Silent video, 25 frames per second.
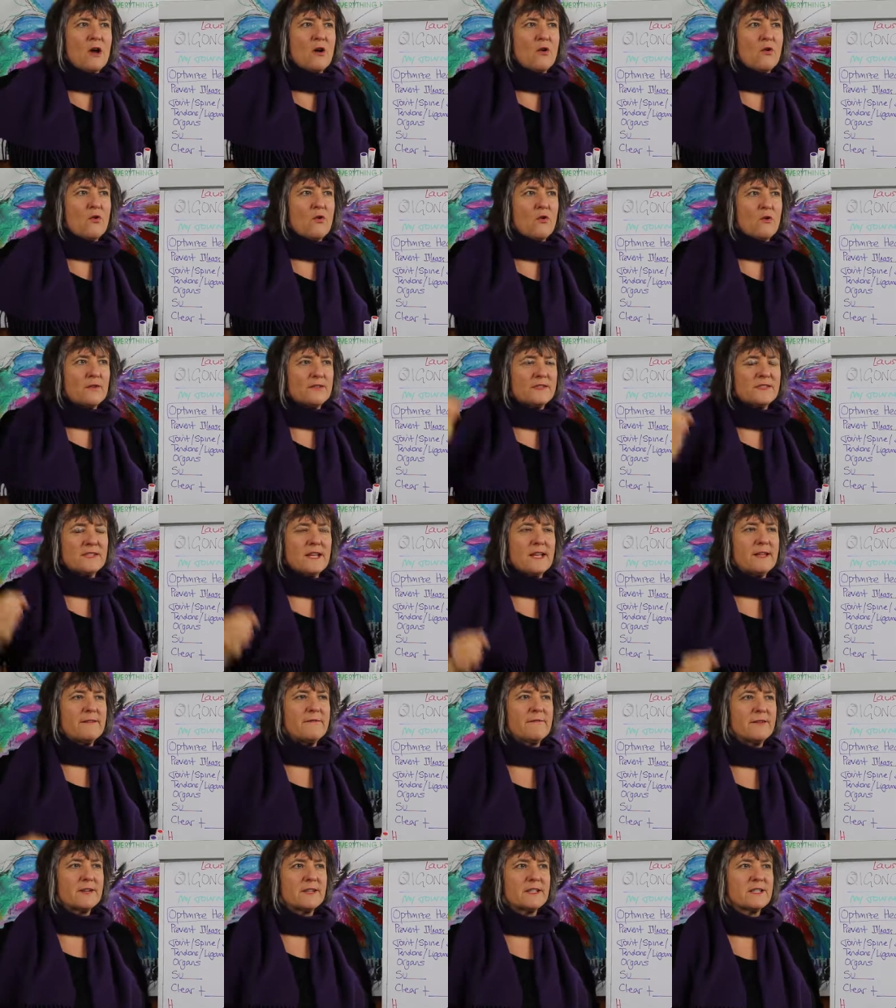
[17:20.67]
Or,
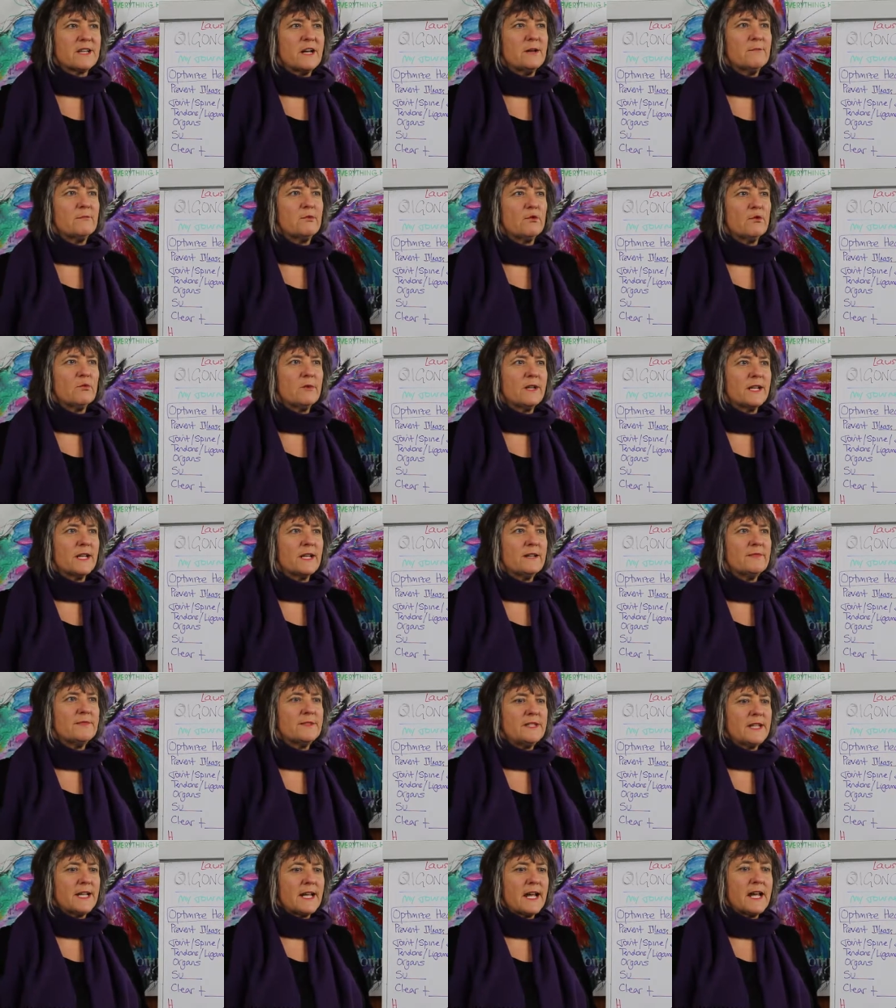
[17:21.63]
say, for example, we're
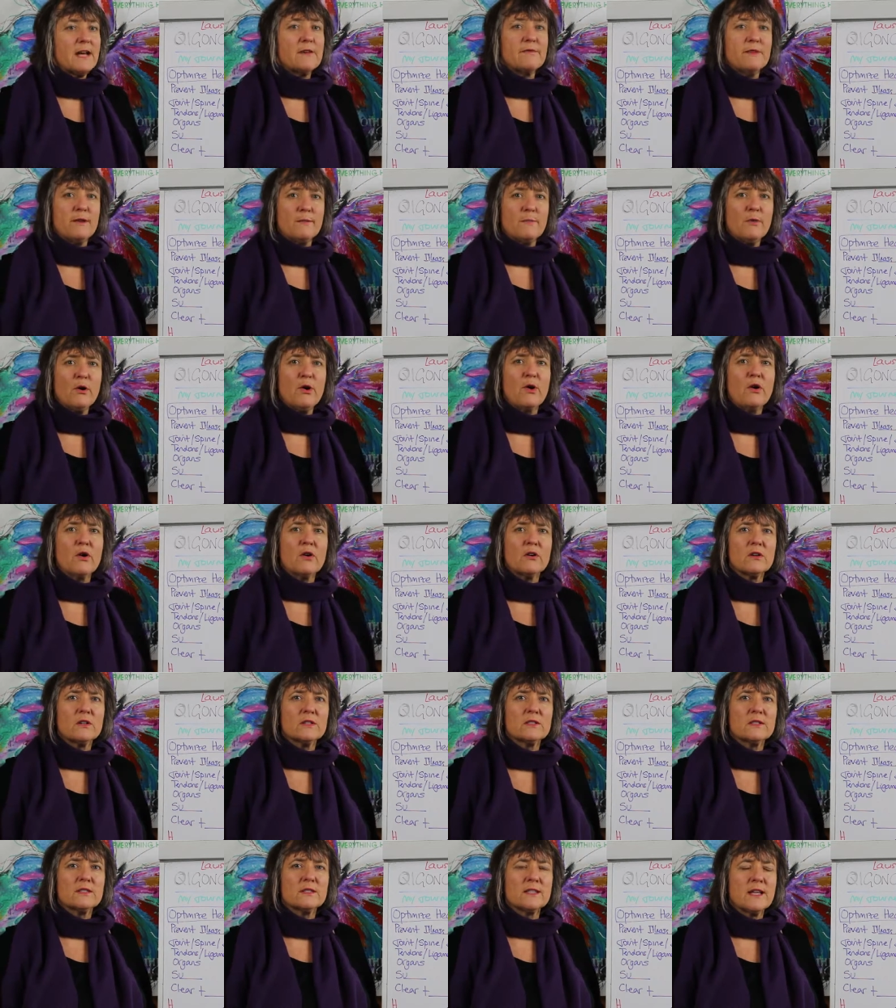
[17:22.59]
lifting a heavy
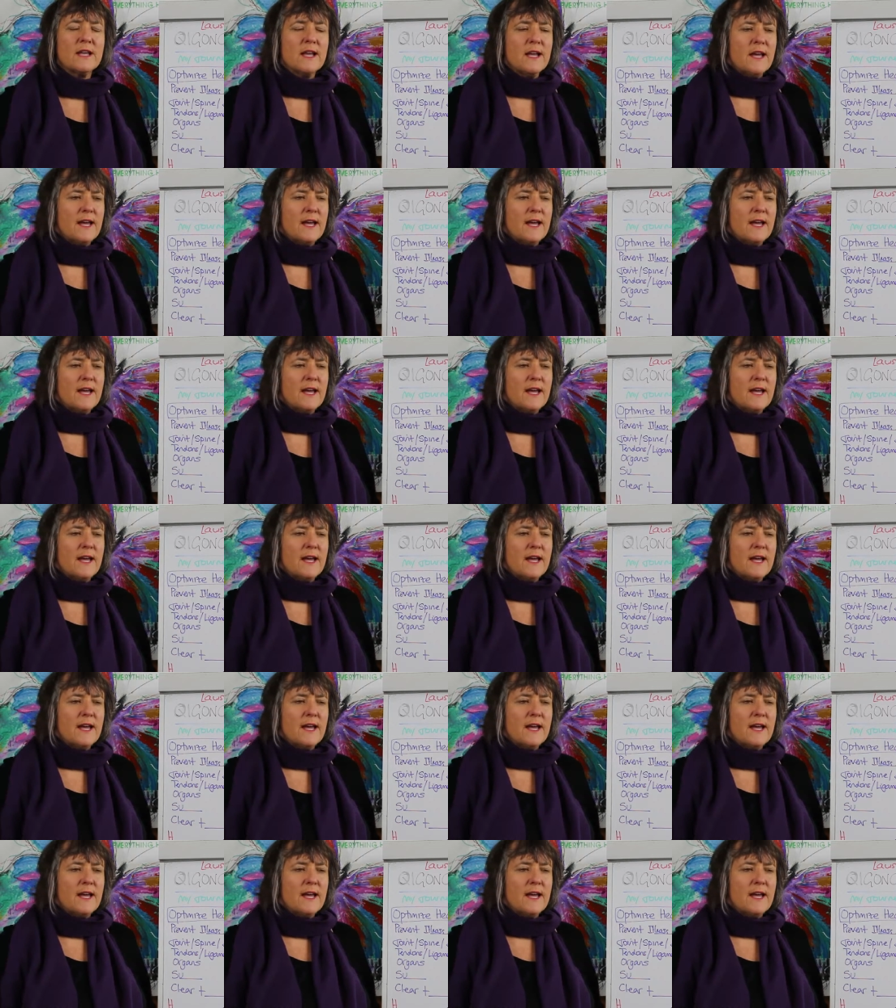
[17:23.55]
box